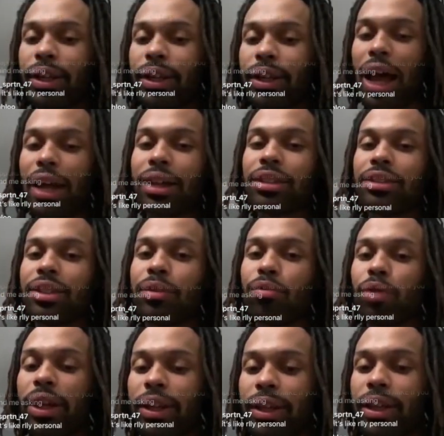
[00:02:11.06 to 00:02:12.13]

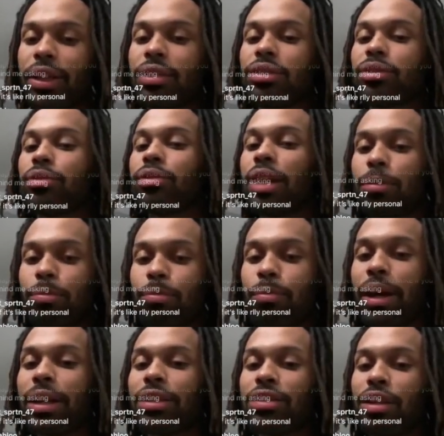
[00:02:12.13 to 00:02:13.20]
rankings. So
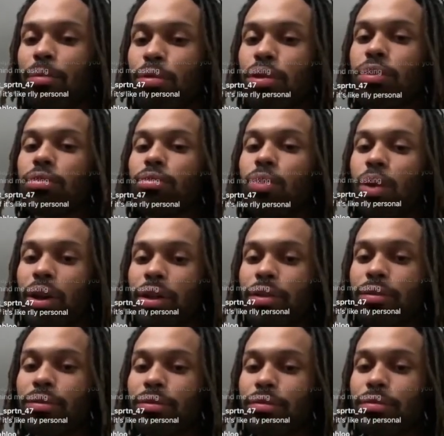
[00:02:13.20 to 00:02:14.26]
Mike is number
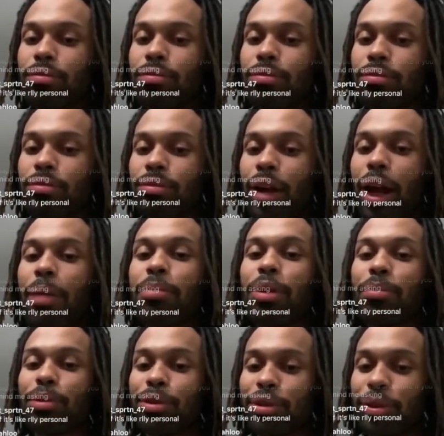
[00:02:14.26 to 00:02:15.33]
1, I'm
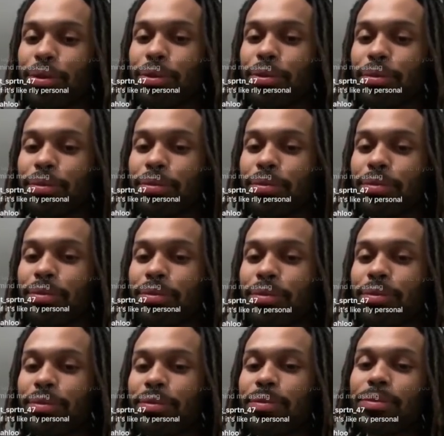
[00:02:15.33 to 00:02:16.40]
number 2,
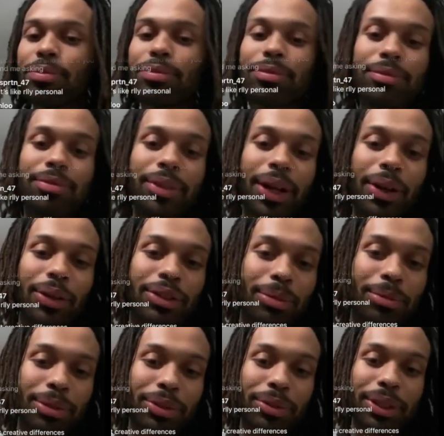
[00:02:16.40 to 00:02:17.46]
Daryl's
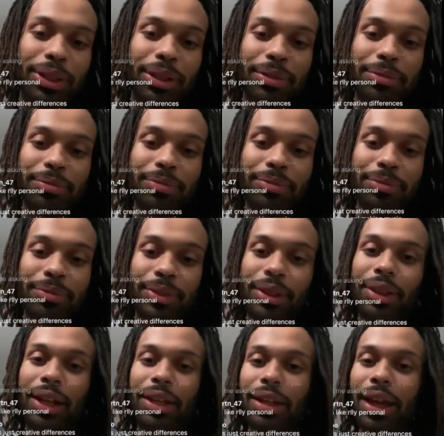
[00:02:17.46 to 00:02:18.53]
number 3.
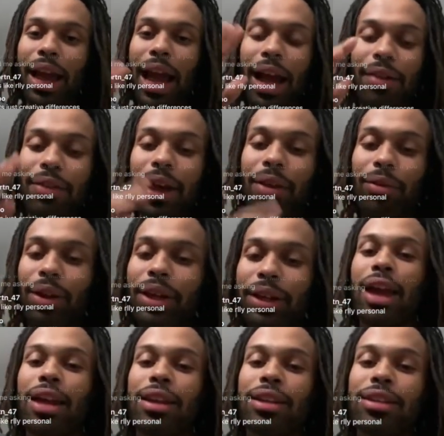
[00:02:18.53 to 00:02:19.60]
They have that, and
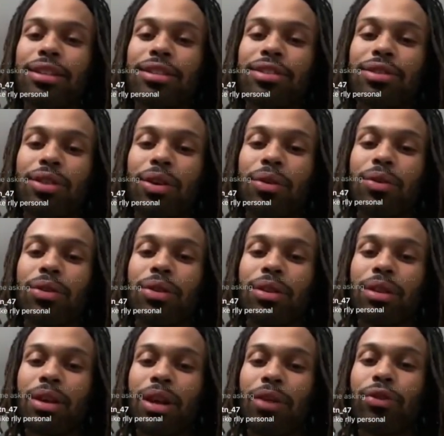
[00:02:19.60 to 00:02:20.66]
it's,
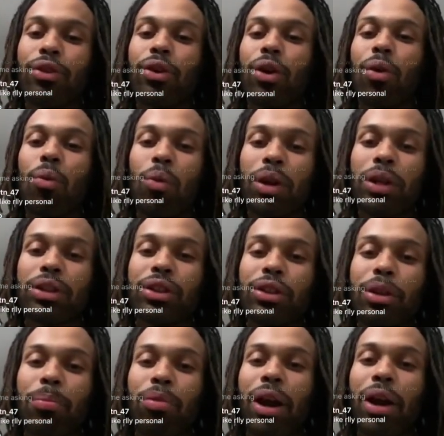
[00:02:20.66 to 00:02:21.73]
if you're on 1,
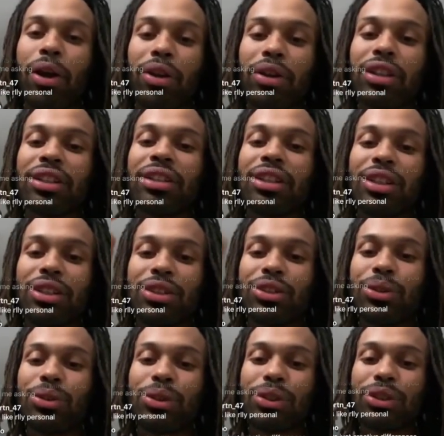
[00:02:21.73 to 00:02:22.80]
you're the priority.
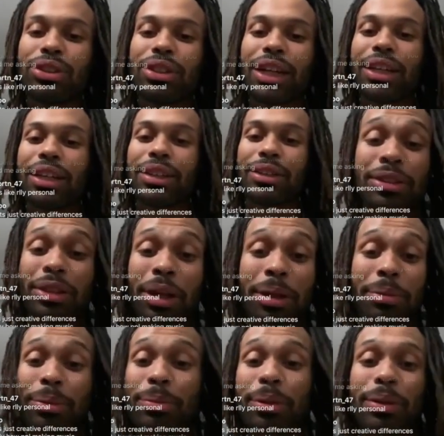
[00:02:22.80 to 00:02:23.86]
2, your segments is
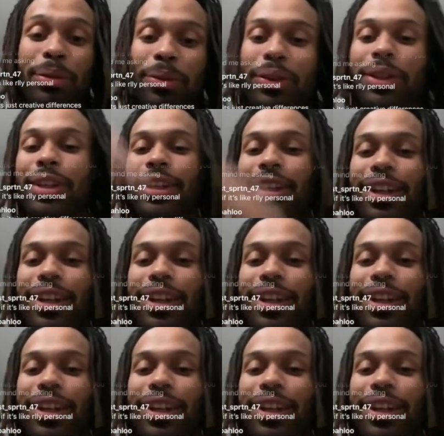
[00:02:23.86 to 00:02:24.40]
up, and blah,